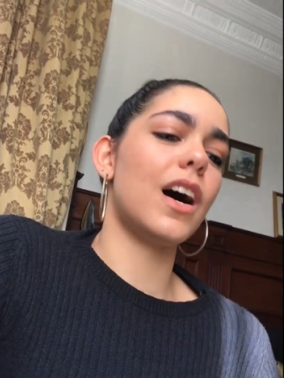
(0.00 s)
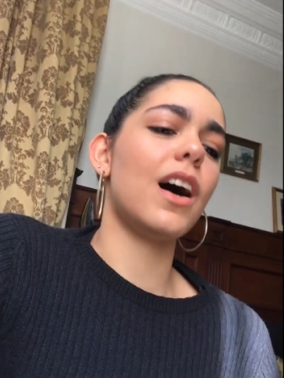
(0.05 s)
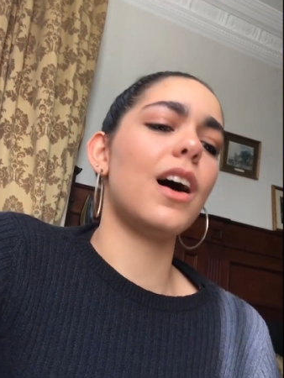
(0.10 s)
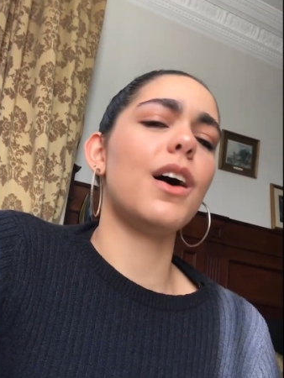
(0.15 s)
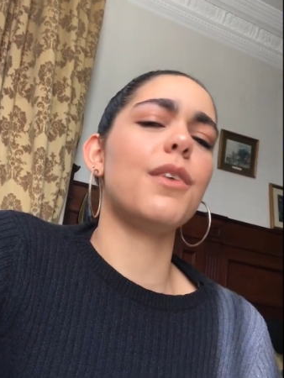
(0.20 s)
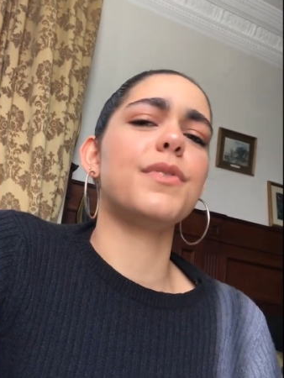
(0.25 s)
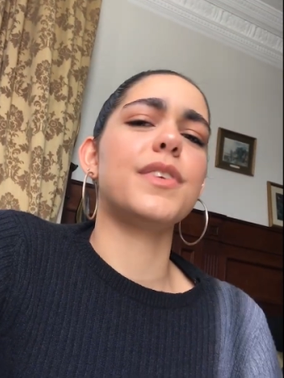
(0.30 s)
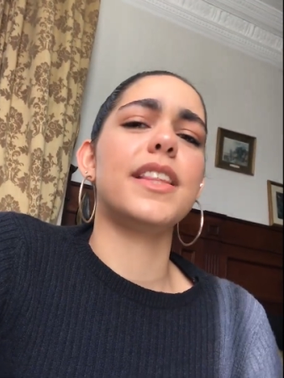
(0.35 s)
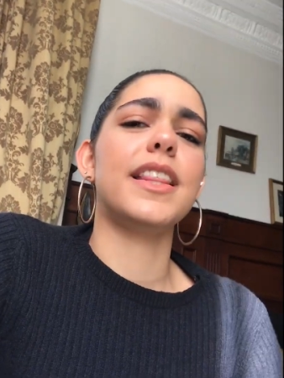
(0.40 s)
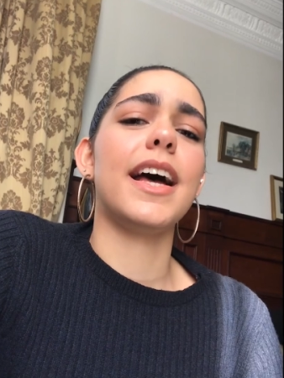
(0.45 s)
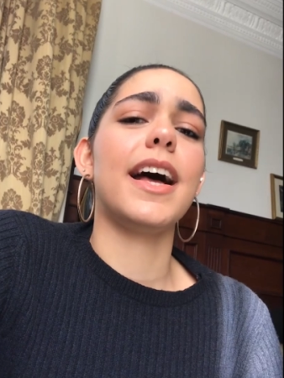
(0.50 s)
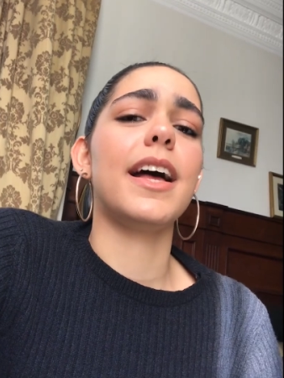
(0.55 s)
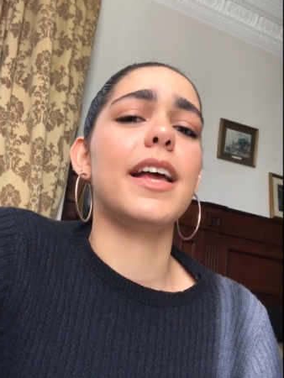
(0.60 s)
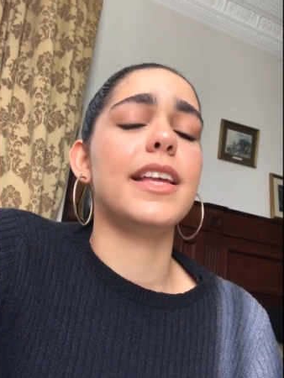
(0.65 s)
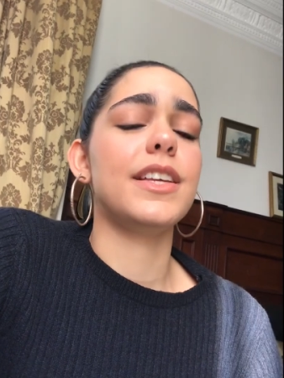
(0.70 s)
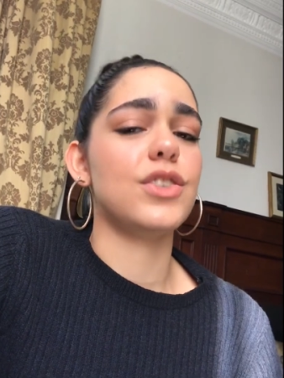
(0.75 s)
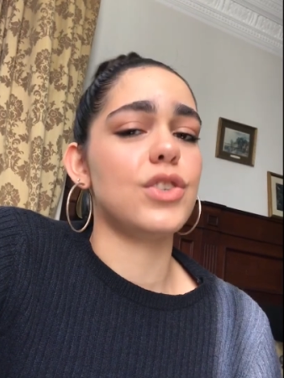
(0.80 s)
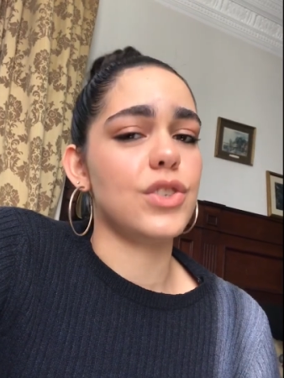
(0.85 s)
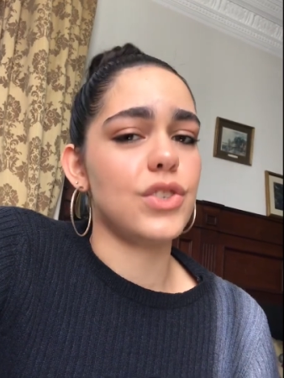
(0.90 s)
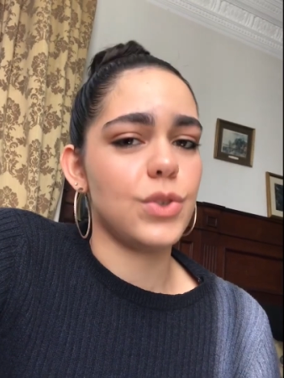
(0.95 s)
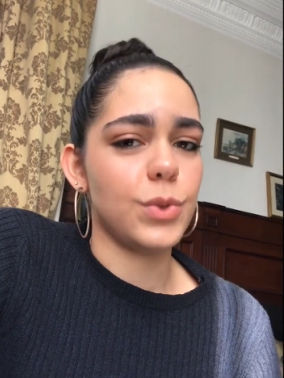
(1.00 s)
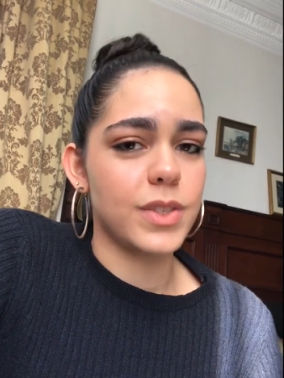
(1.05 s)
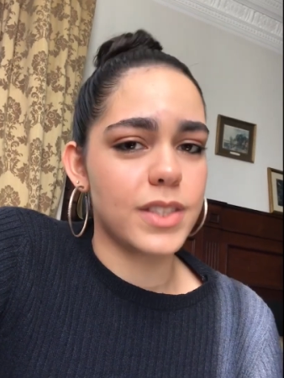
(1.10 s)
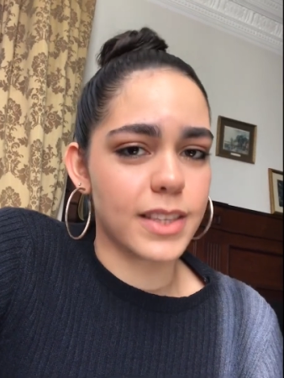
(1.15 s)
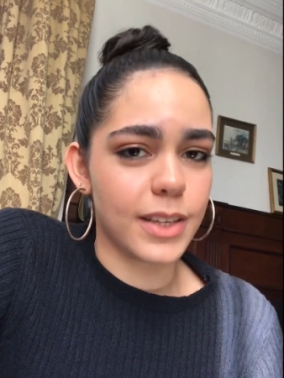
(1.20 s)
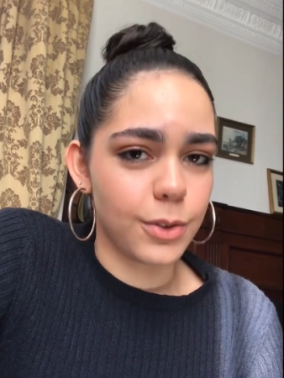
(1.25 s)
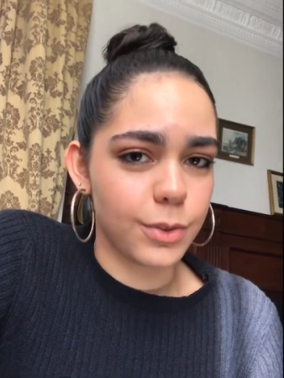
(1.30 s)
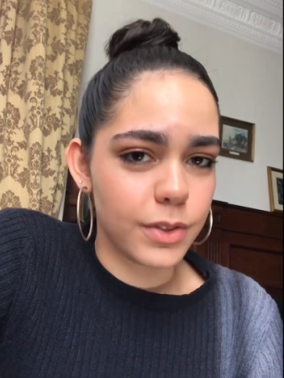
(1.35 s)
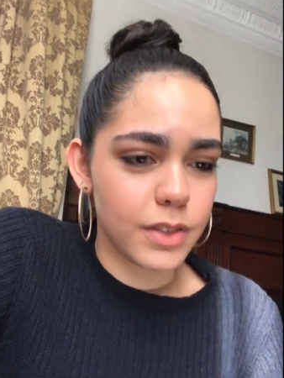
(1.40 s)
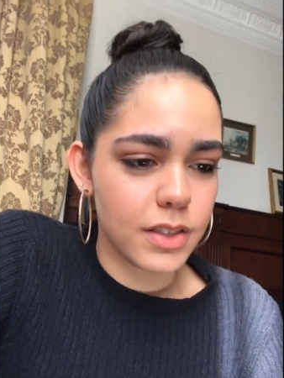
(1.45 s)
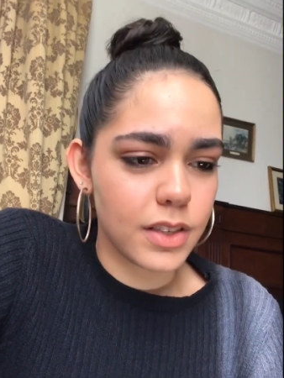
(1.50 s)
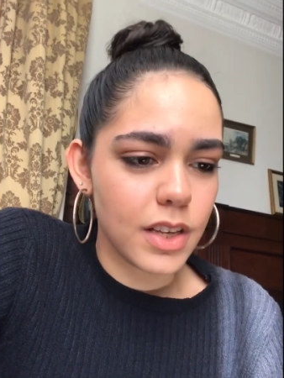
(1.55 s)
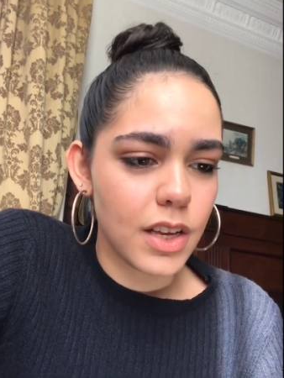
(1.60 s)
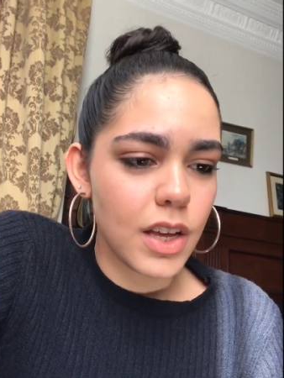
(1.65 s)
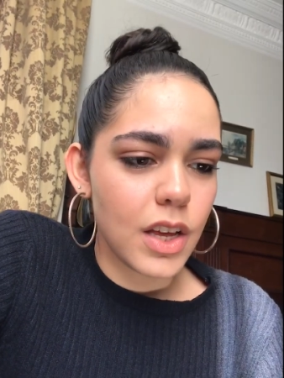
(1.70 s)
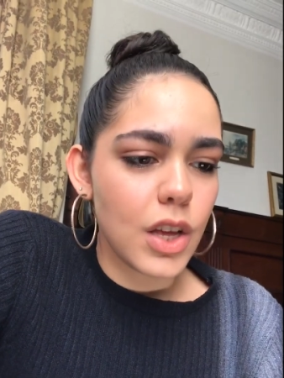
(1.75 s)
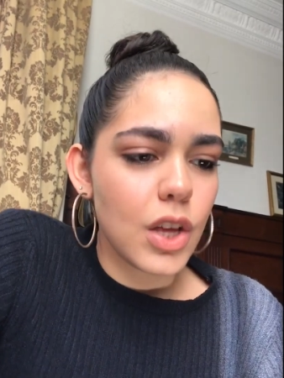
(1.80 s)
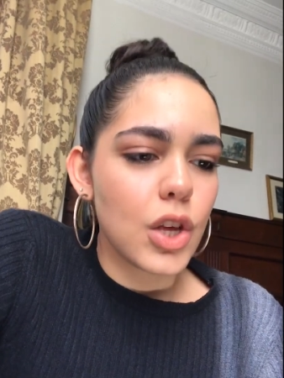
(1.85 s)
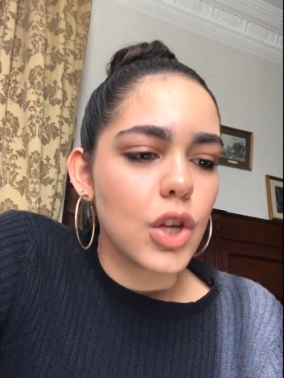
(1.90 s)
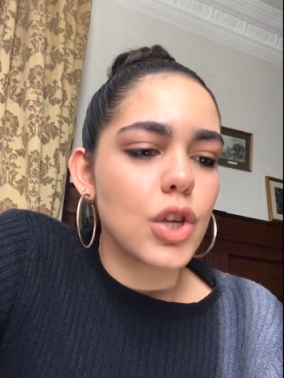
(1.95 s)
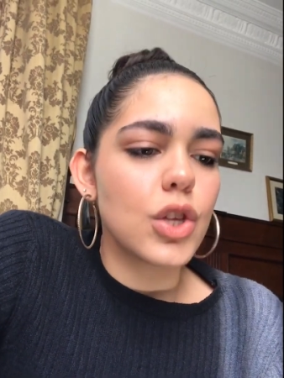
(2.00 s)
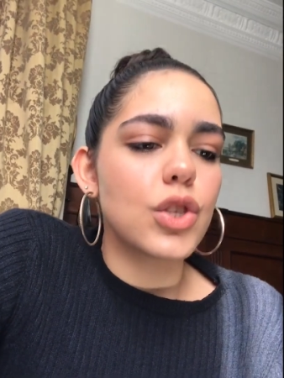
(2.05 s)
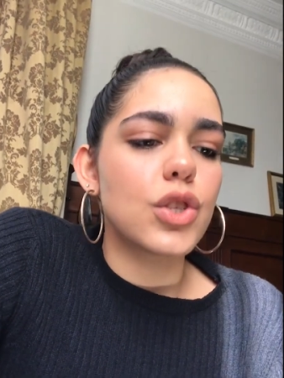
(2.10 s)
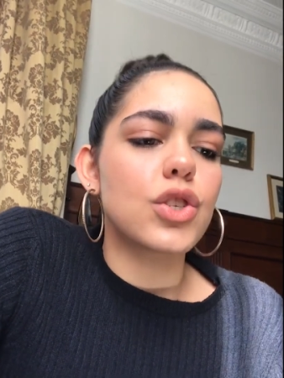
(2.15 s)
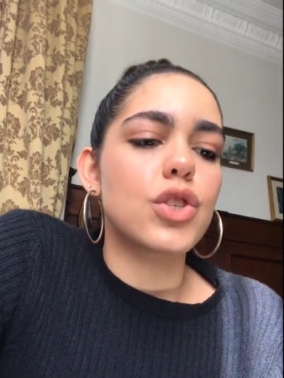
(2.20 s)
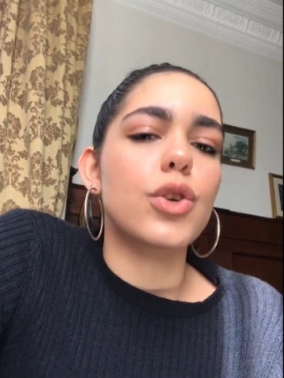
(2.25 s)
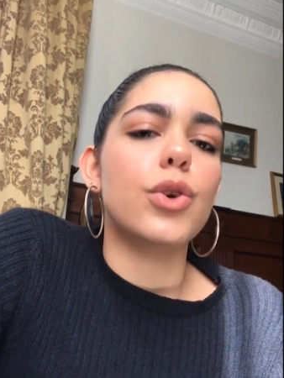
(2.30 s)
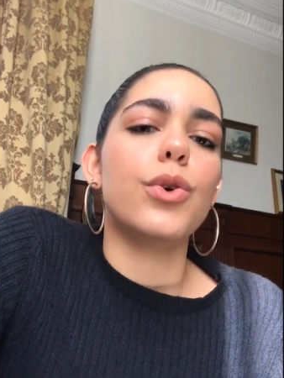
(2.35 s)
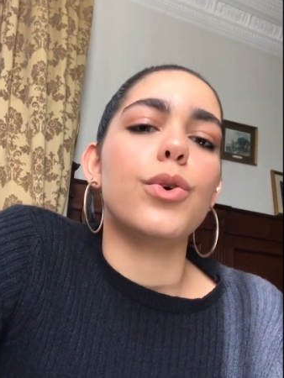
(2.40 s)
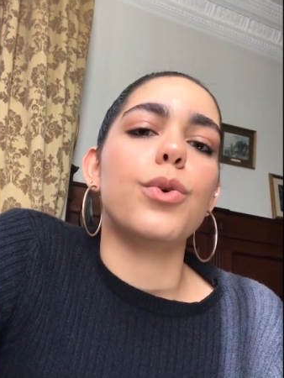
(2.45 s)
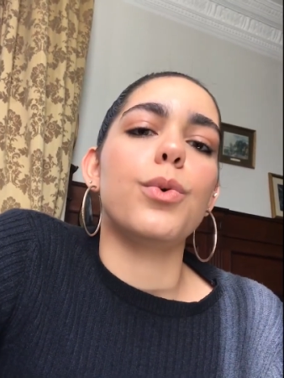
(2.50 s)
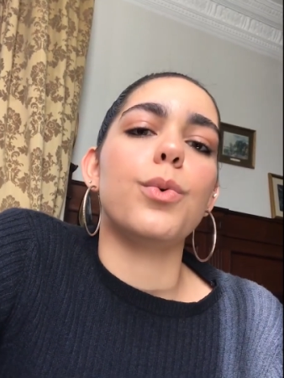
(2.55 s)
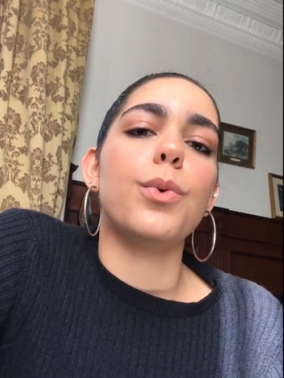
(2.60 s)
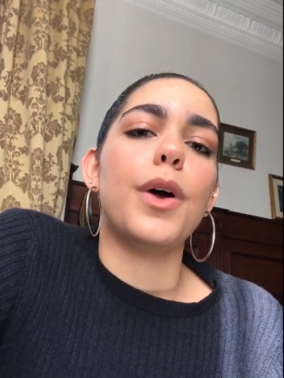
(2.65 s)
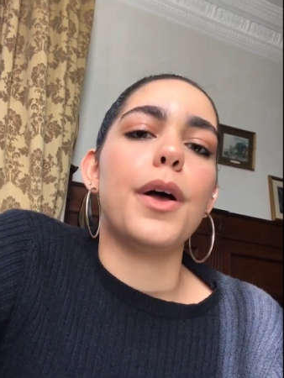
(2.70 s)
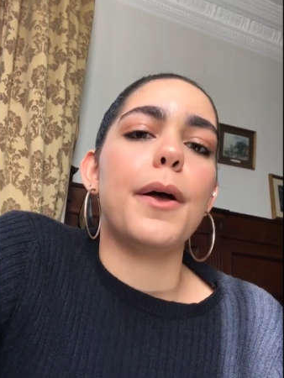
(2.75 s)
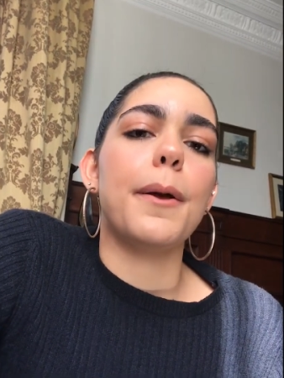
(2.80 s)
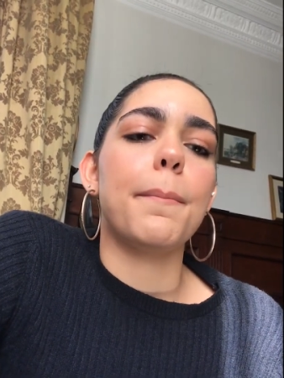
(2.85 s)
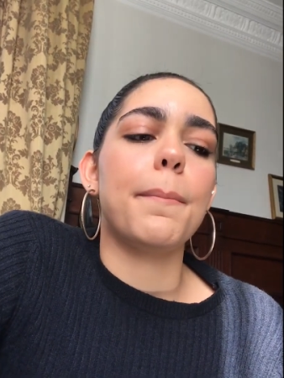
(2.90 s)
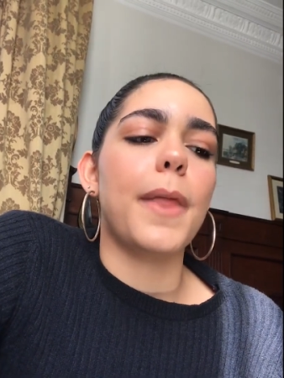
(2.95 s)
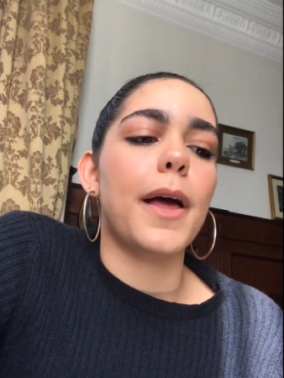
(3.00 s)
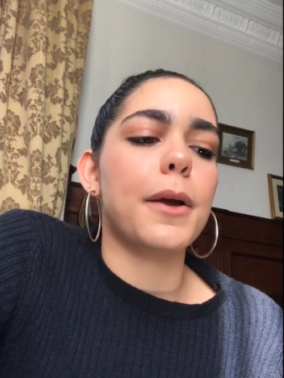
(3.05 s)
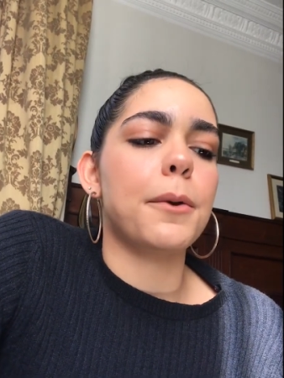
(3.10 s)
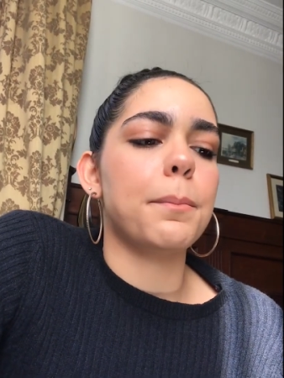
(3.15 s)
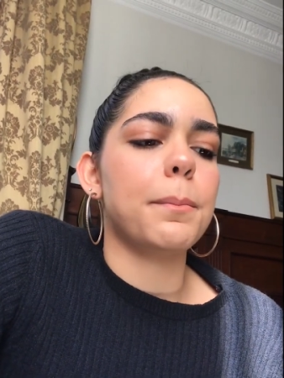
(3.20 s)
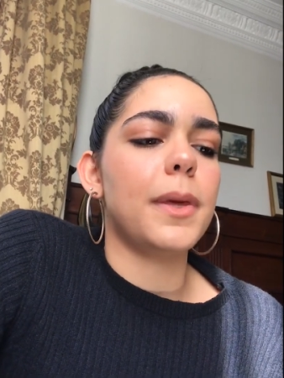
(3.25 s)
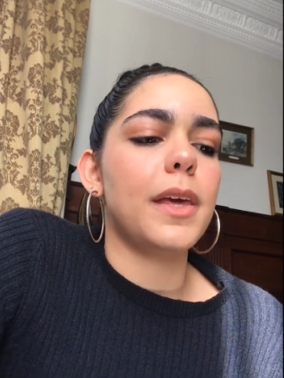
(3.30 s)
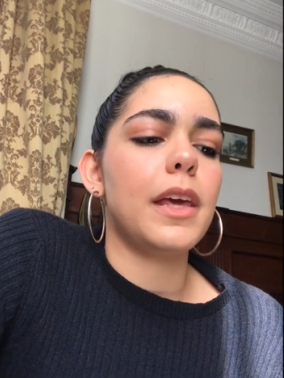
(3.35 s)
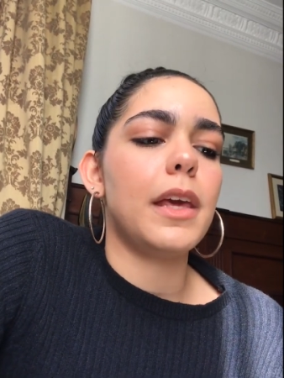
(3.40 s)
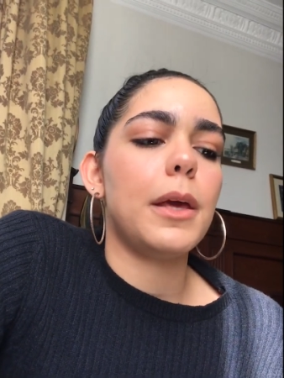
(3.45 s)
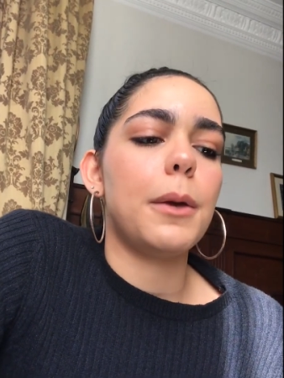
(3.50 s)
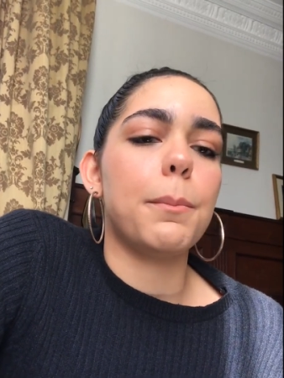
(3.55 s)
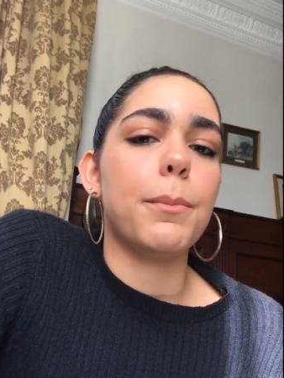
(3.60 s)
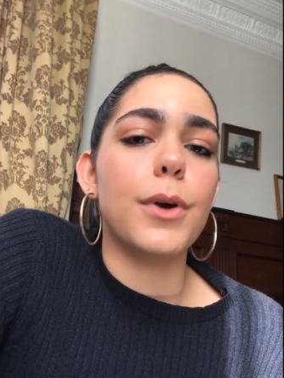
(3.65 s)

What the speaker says: after that, it's just your skills. So that can be